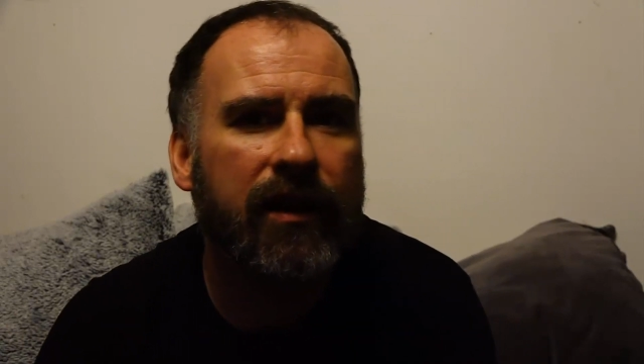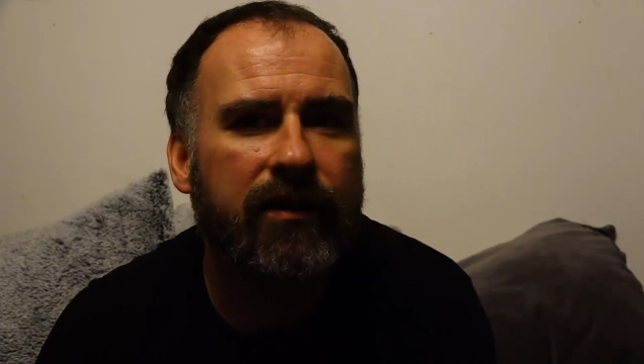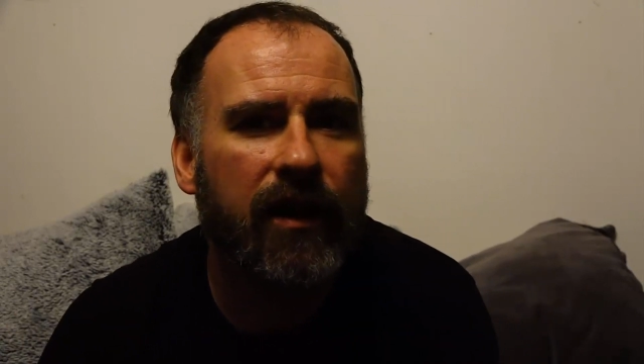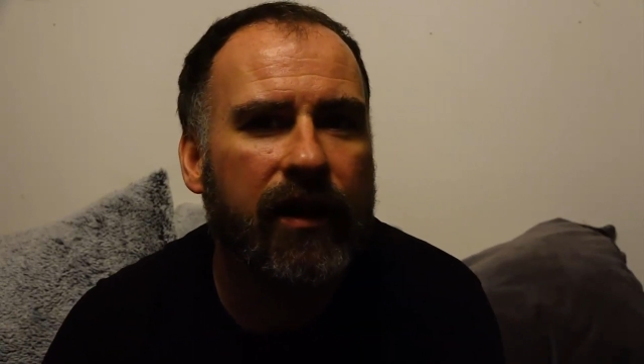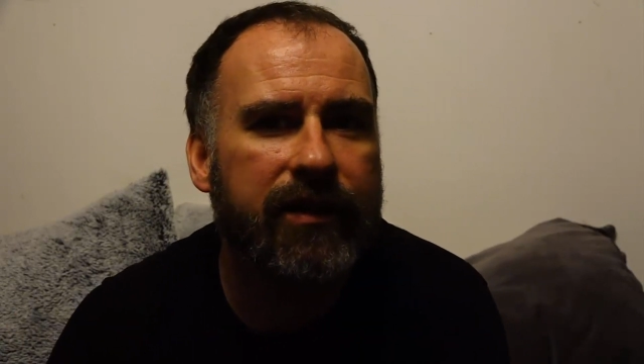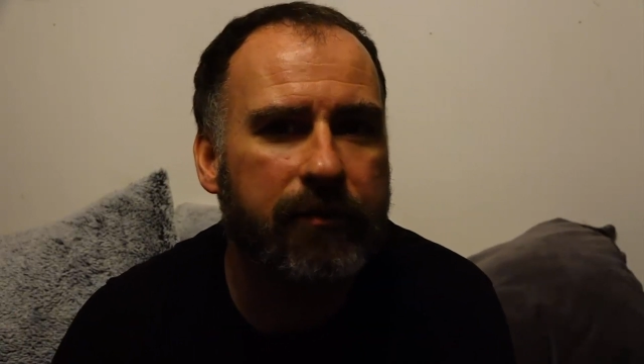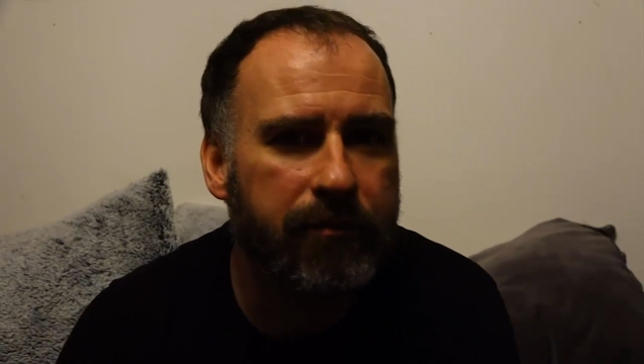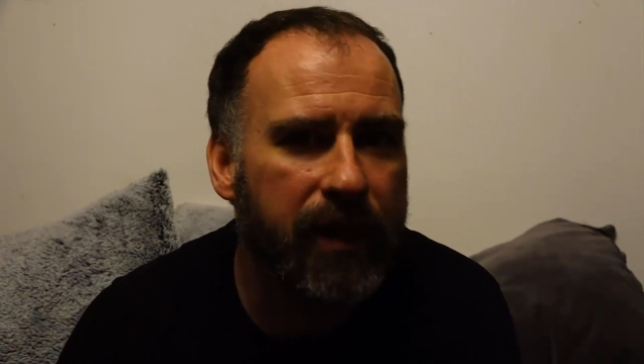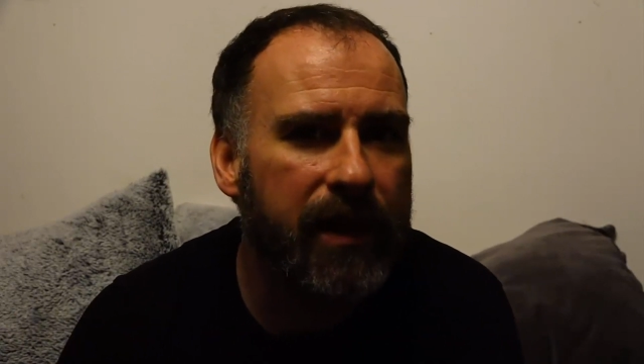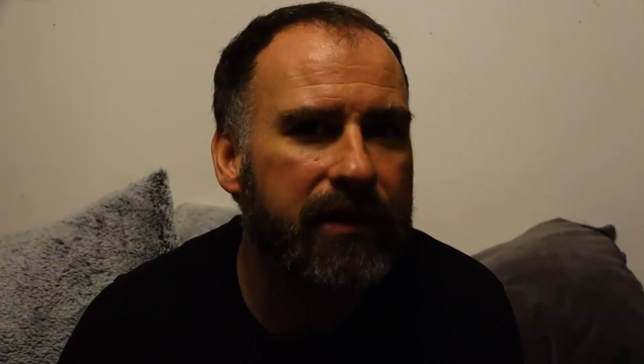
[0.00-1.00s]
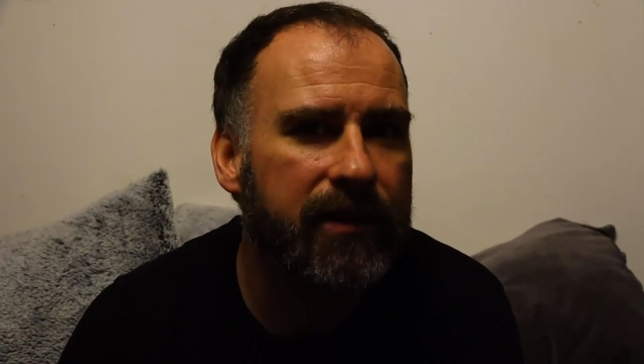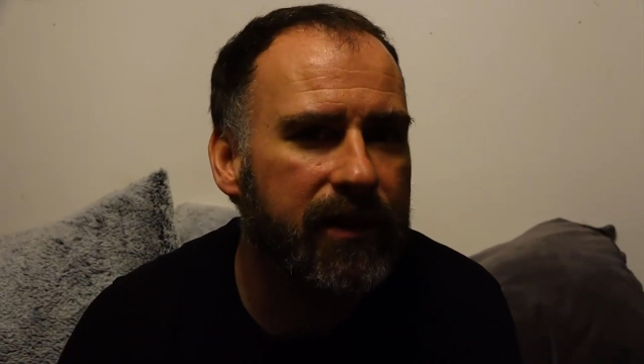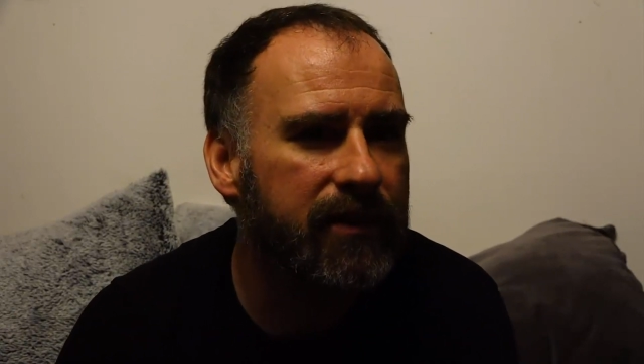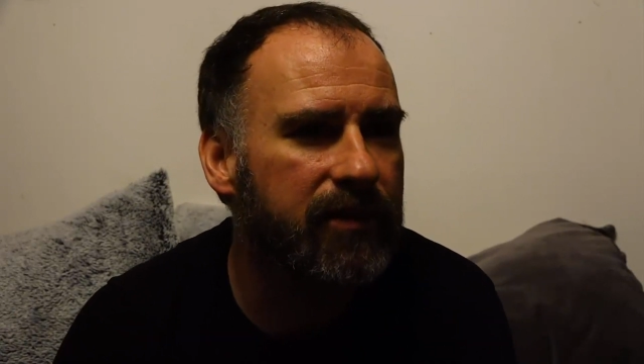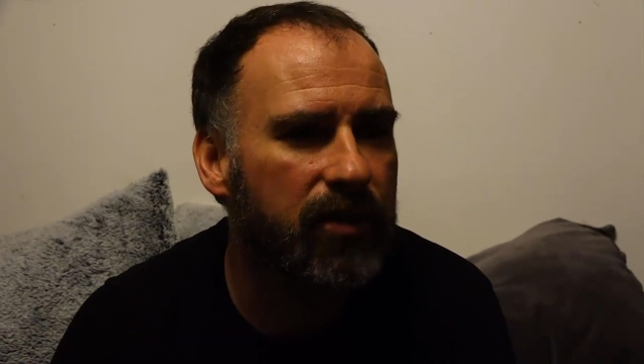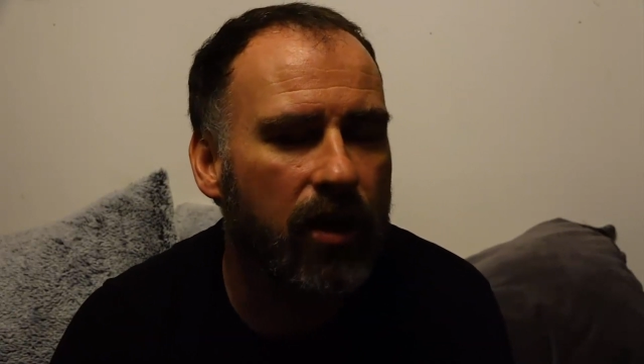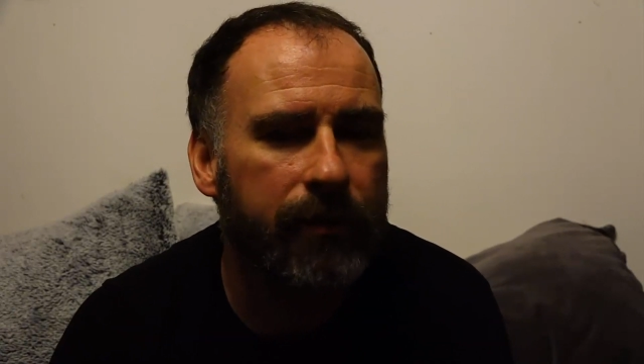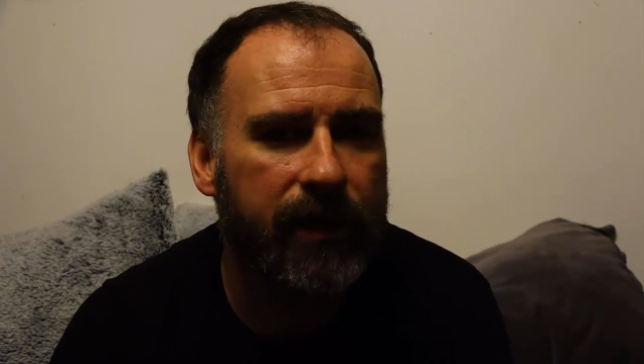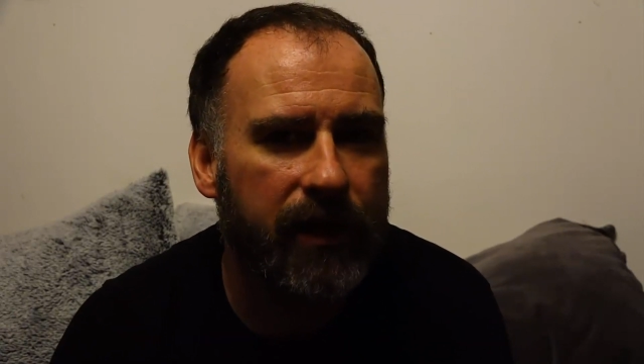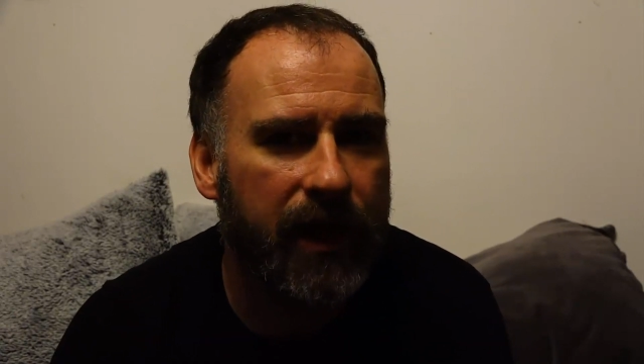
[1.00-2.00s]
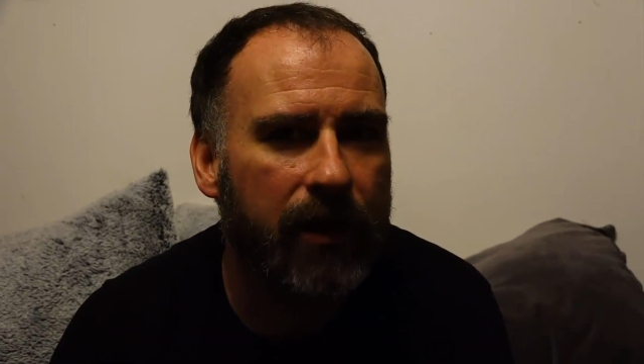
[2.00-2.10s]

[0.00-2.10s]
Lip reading: and debate this topic